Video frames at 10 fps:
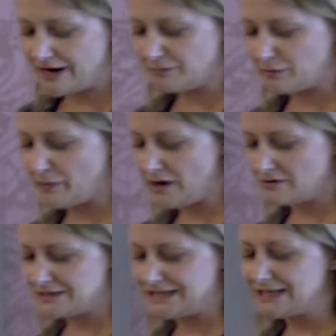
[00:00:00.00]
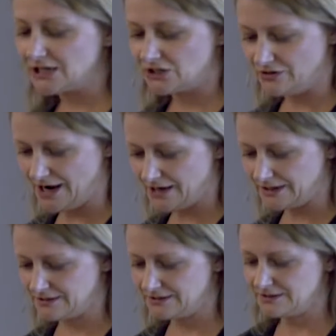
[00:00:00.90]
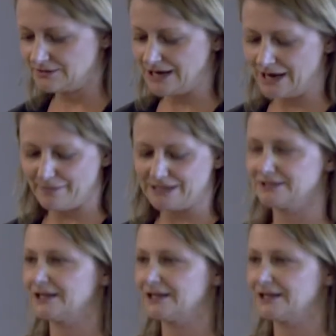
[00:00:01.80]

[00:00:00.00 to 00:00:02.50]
Rail proposed a link track to allow better